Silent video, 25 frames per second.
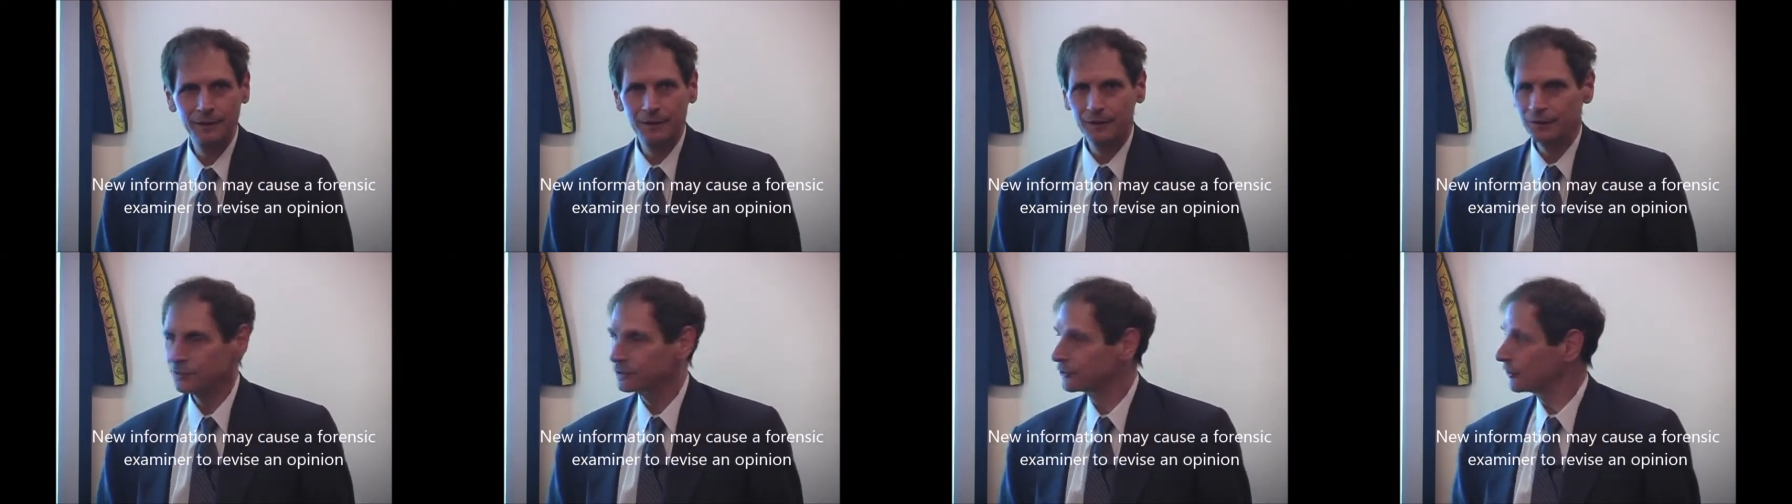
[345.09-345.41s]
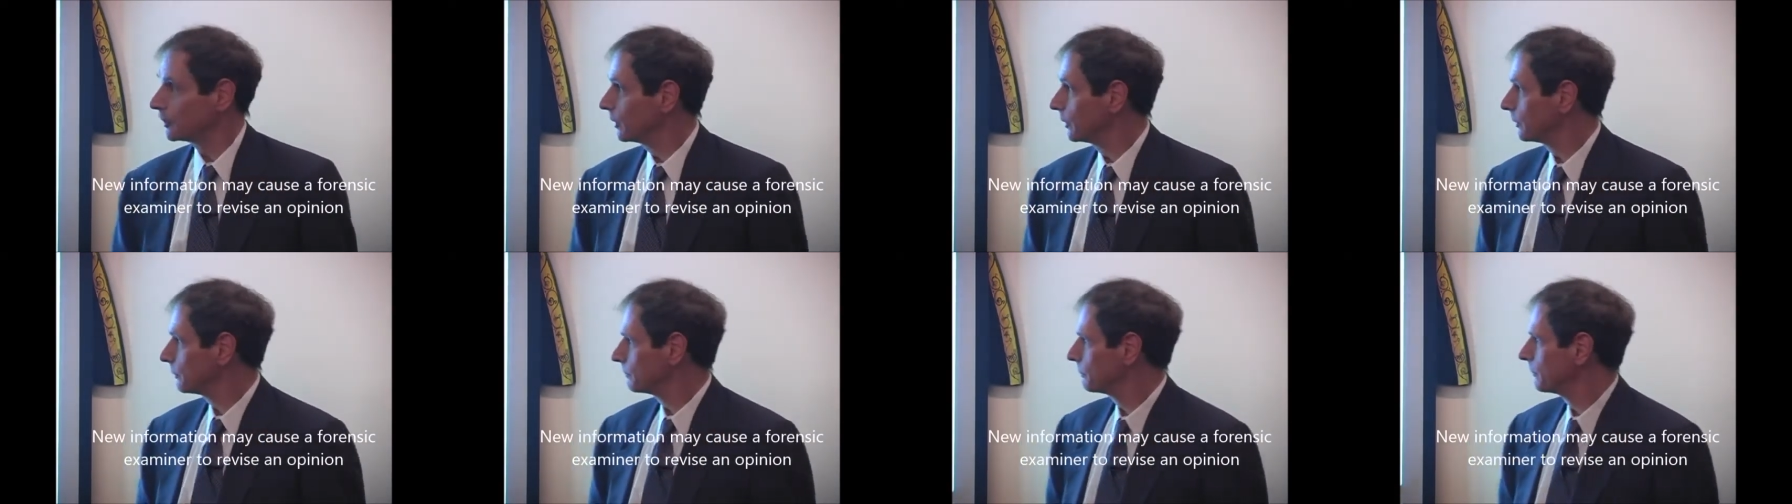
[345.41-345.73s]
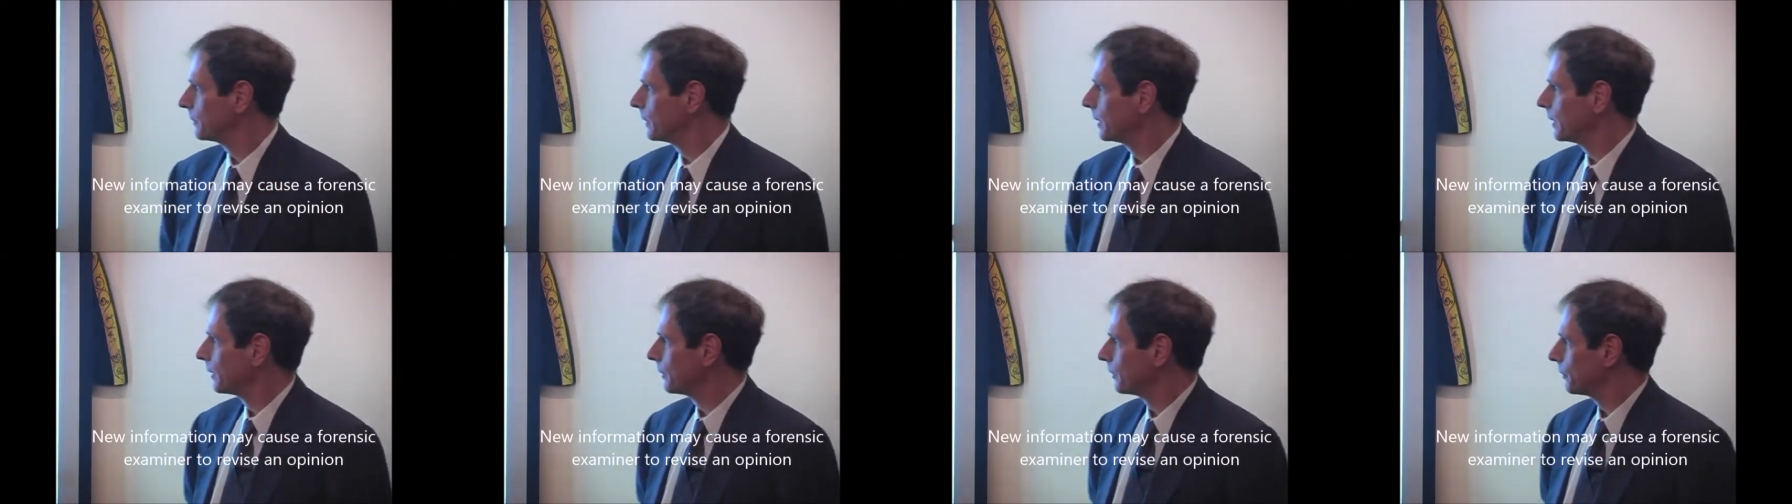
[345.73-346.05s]
So
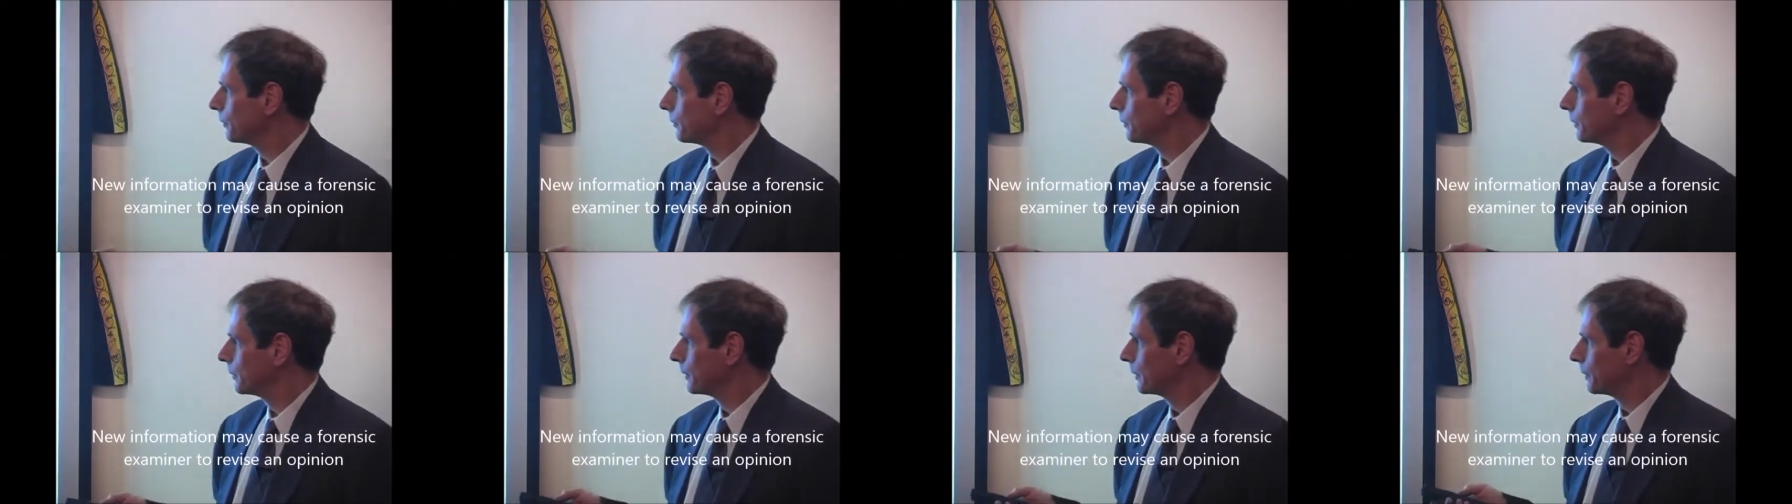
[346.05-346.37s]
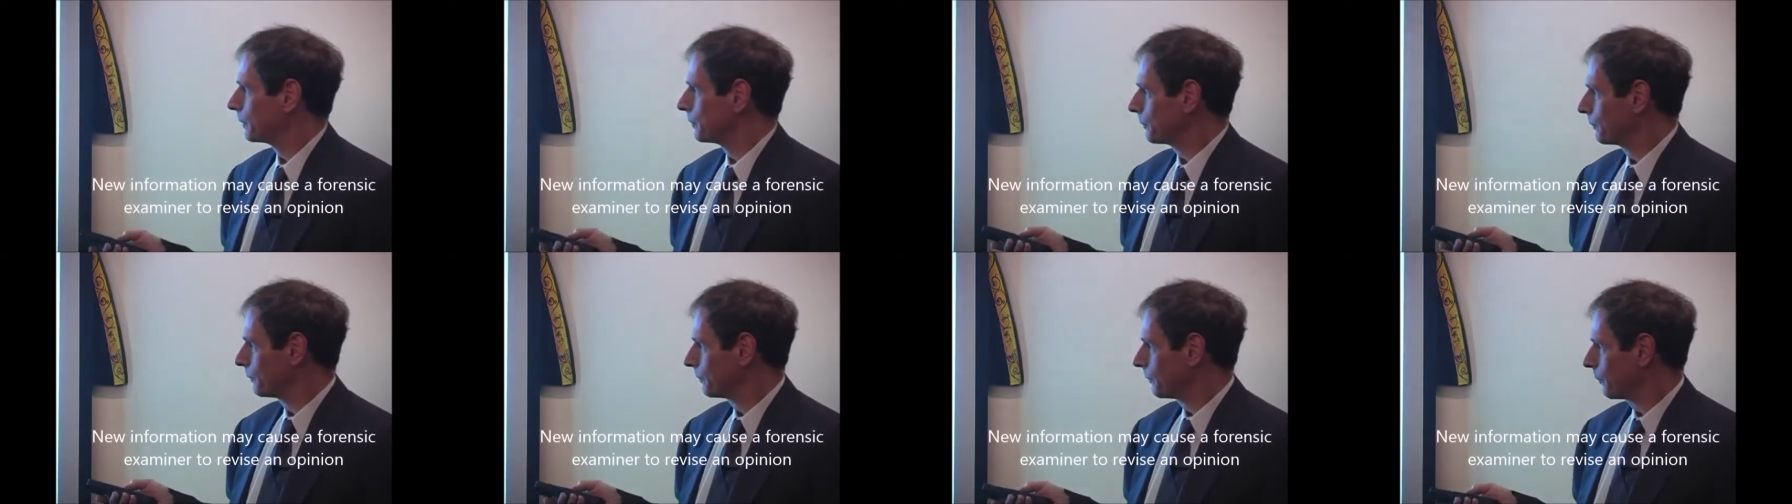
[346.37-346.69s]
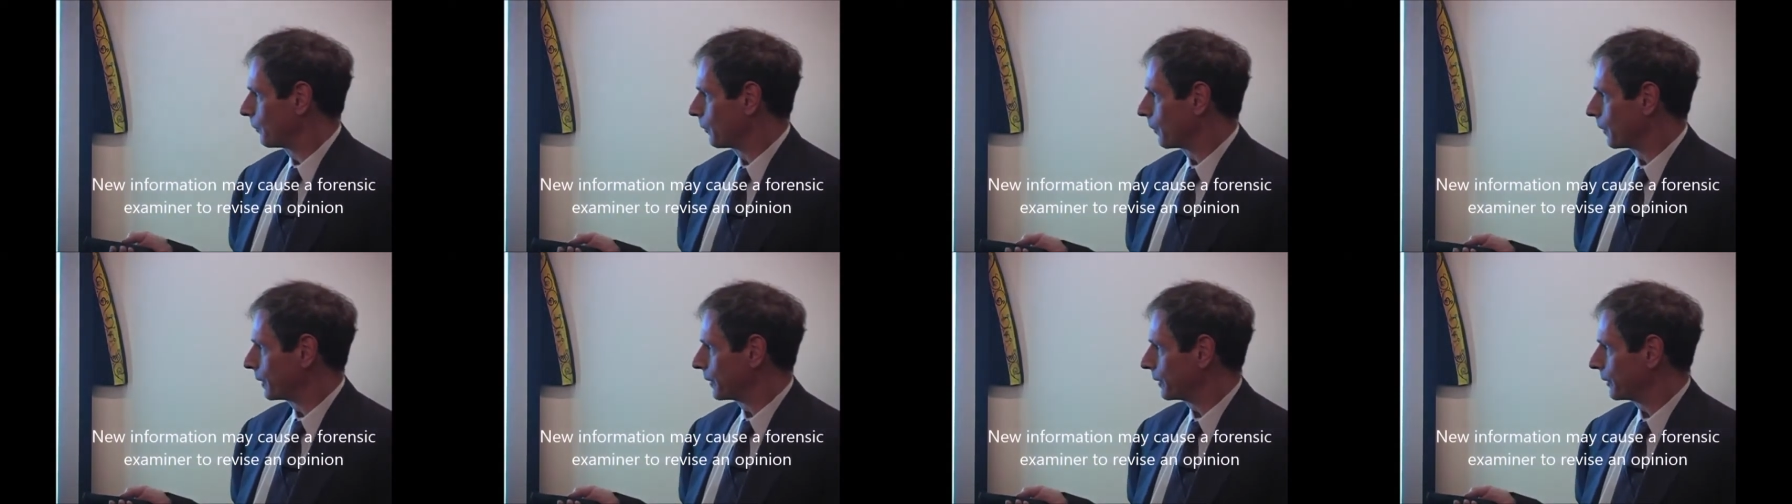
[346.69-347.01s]

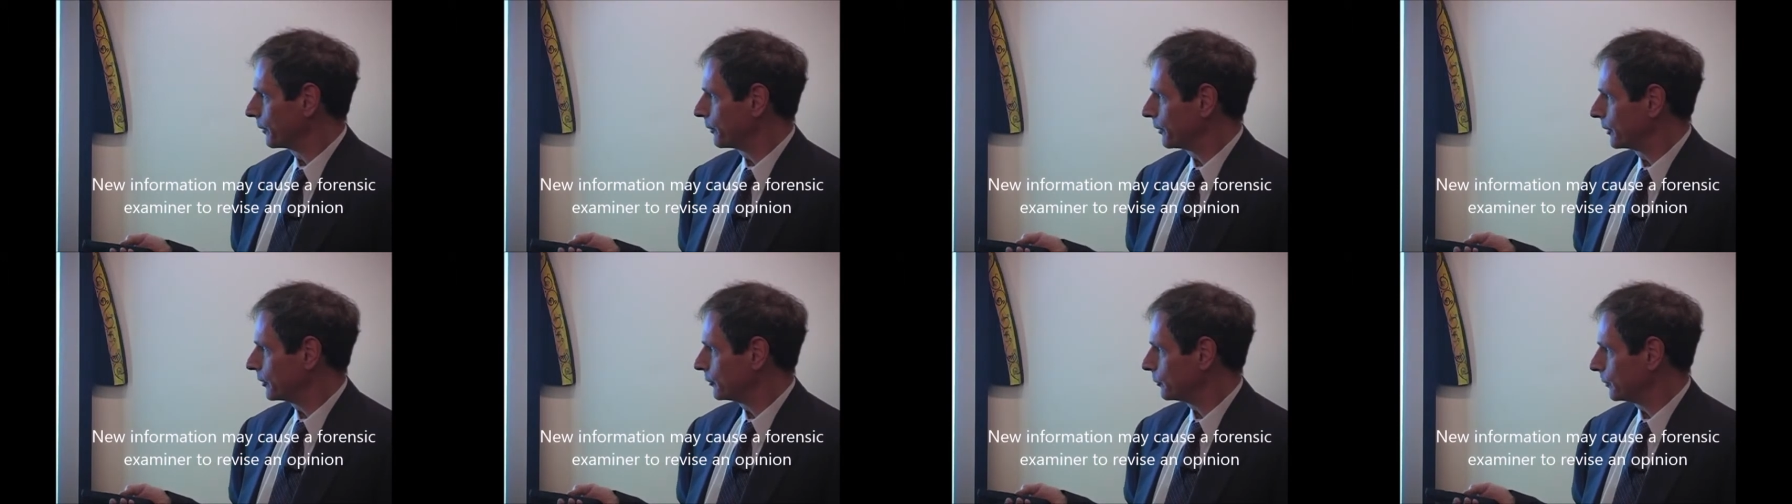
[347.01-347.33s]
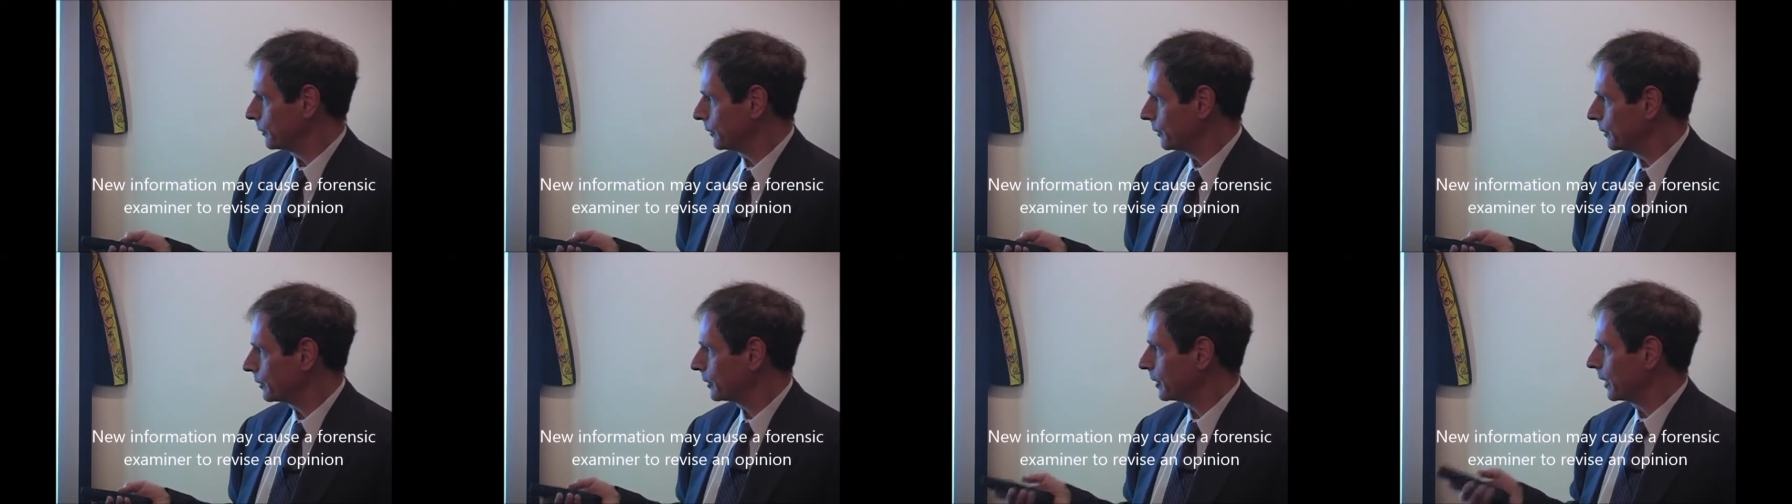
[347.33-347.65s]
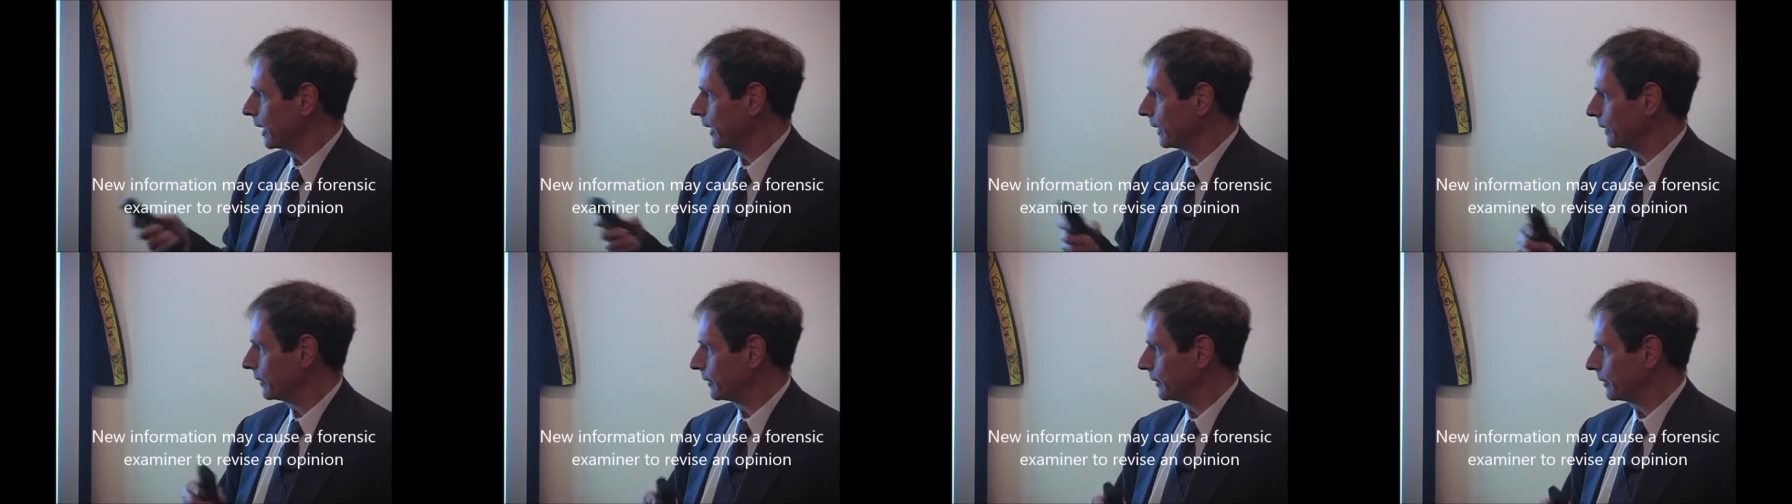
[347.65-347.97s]
one of the things we look
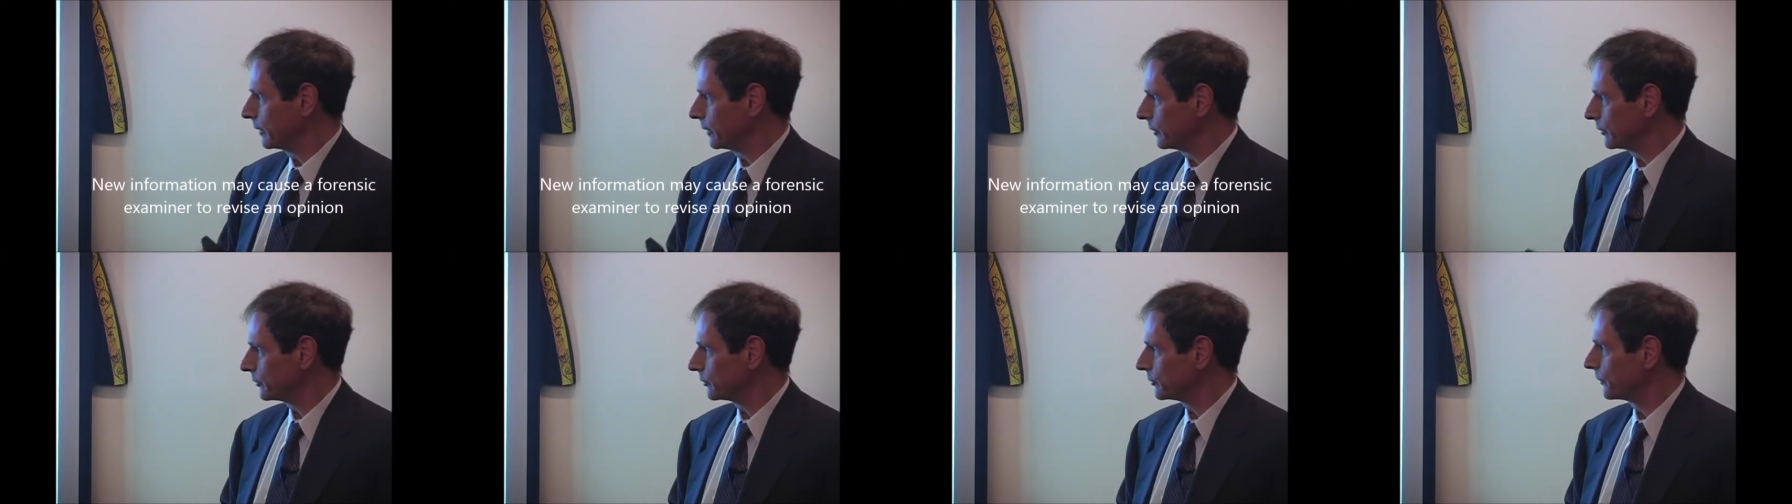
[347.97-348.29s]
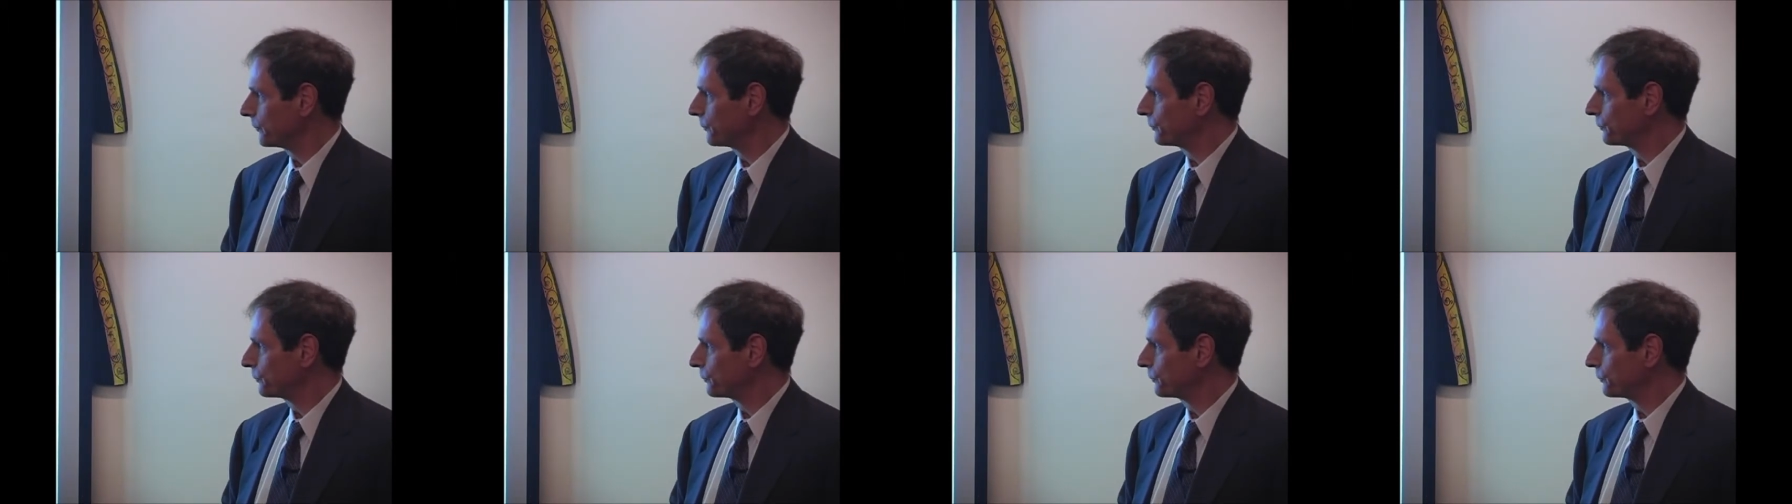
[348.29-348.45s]
at is,